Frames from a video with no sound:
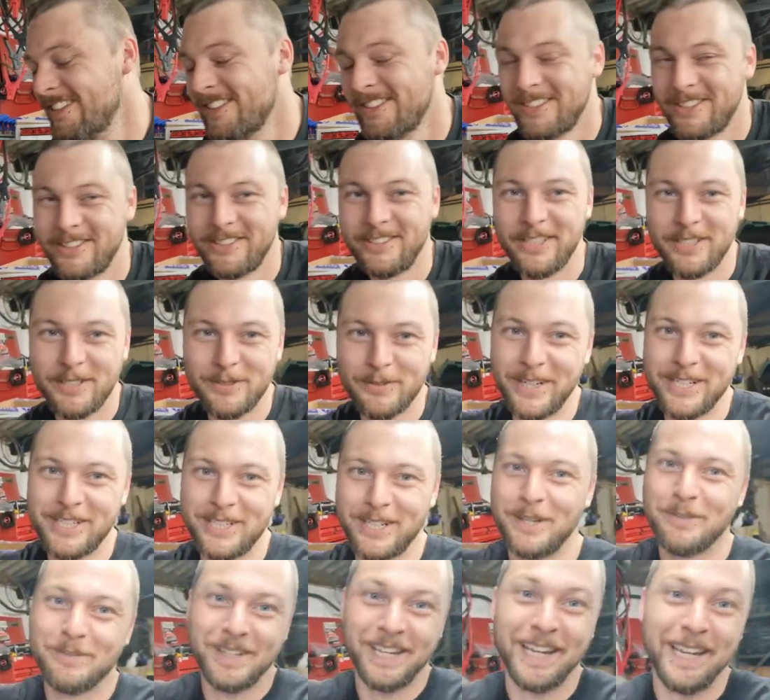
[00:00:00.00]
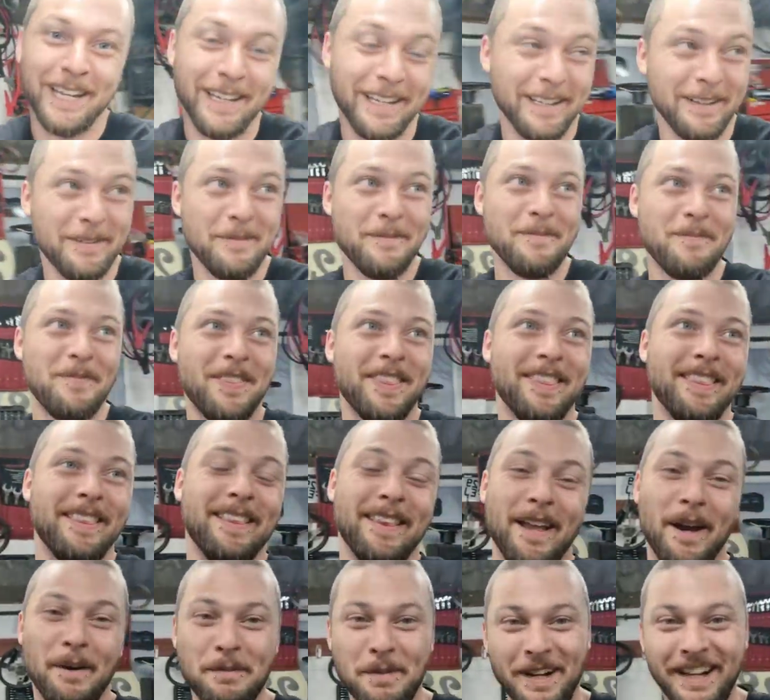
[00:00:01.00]
Situation update.
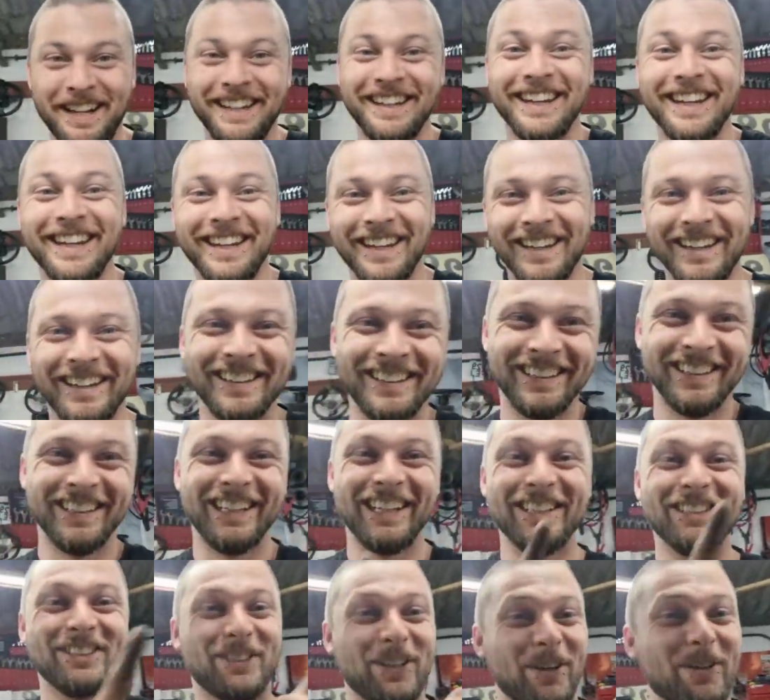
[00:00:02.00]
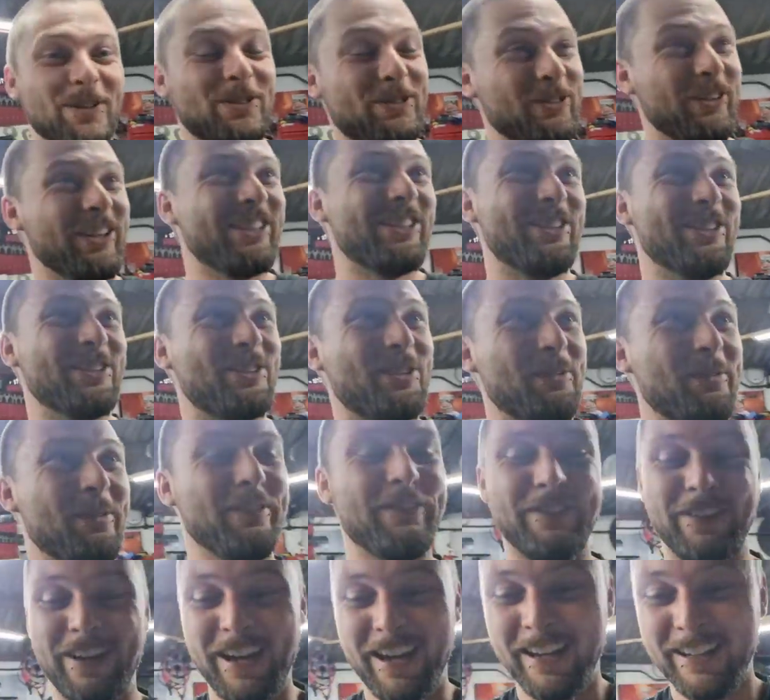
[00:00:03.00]
I've been an idiot. And so has Richard, to be
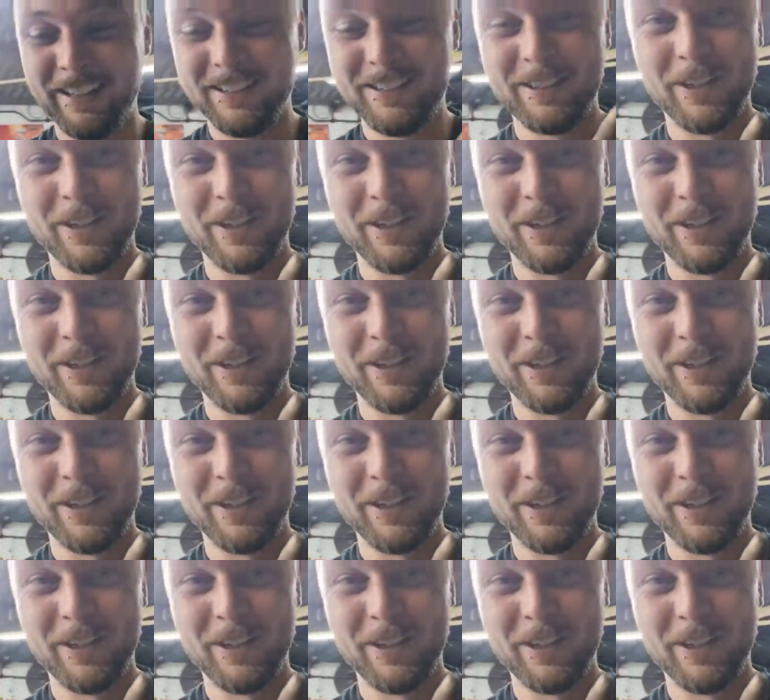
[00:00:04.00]
fair.